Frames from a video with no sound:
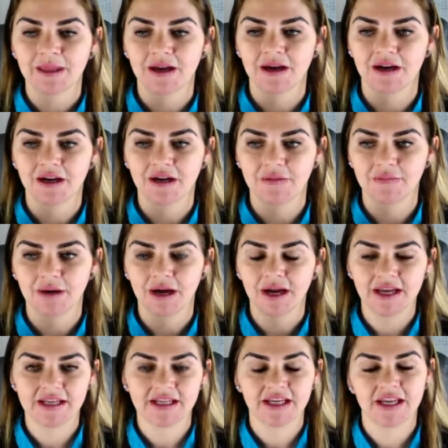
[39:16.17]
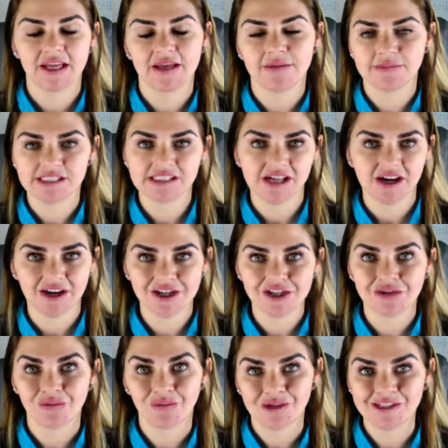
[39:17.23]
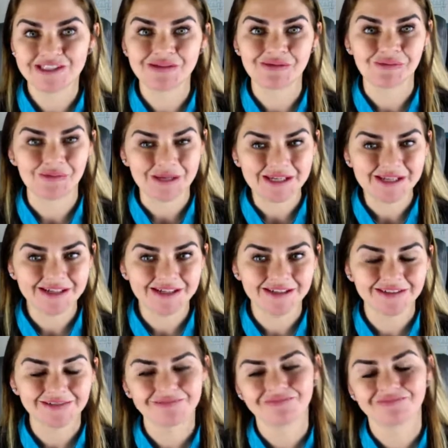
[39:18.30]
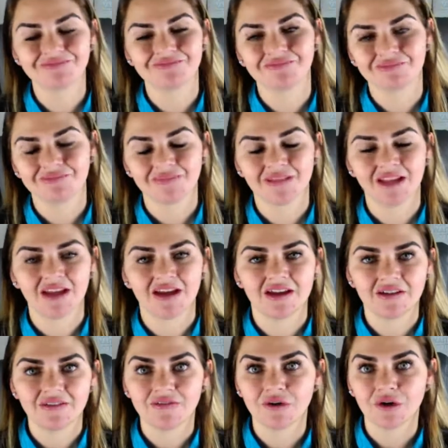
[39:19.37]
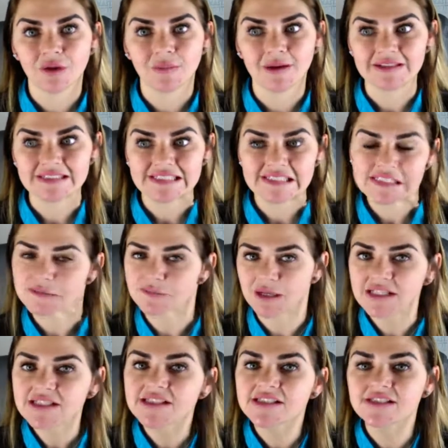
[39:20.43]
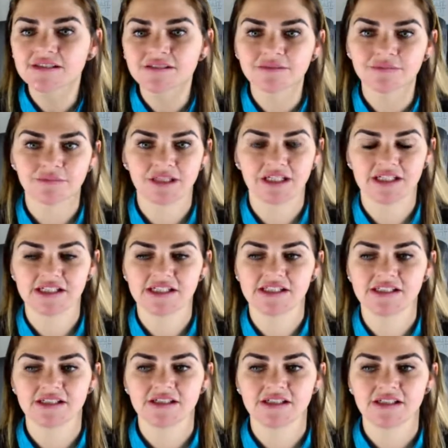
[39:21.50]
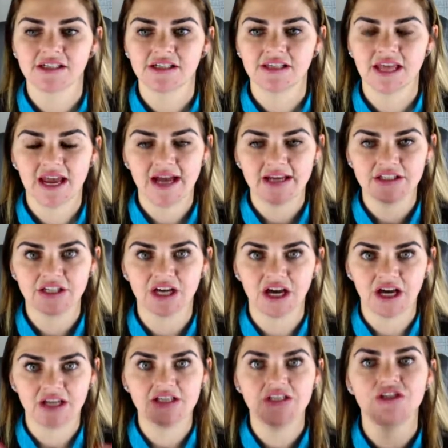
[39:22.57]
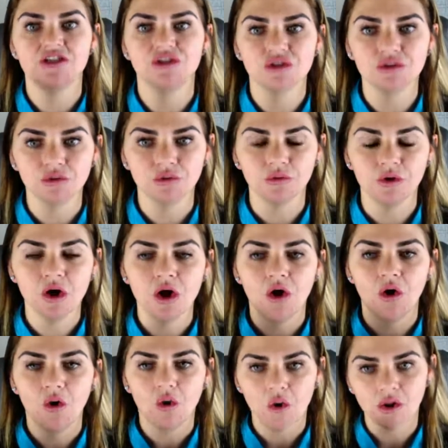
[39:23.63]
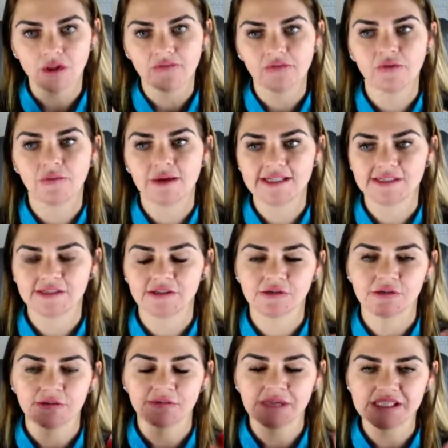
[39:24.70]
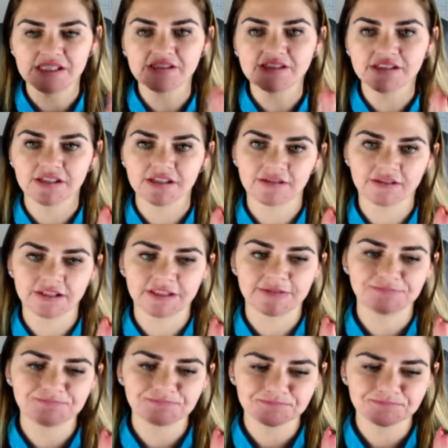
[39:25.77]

I had to get a massage once a week for about 6 months because they had to undo all of the ways. So the muscles literally,